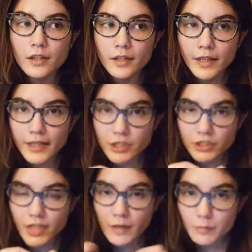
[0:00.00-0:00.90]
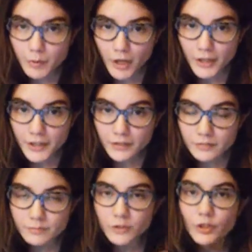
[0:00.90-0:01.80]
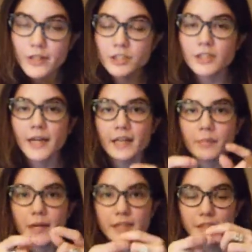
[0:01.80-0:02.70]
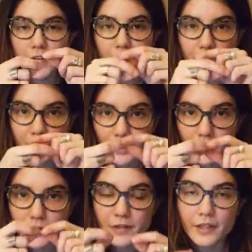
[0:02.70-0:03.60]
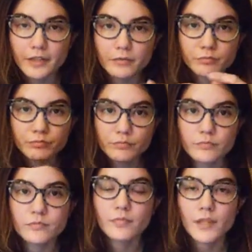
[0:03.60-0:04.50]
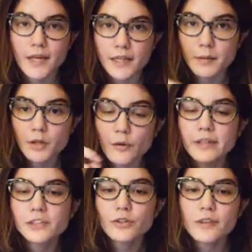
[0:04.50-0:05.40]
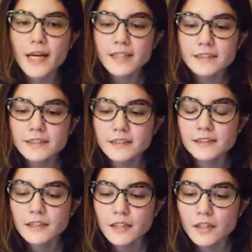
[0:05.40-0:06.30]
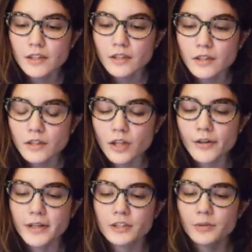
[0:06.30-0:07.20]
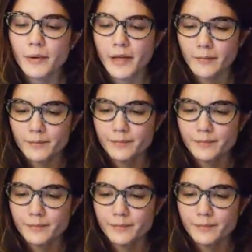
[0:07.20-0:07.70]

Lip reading: like, it just came apart, so I just tied it back together, you know, and then I kept going. So that's okay. So wait,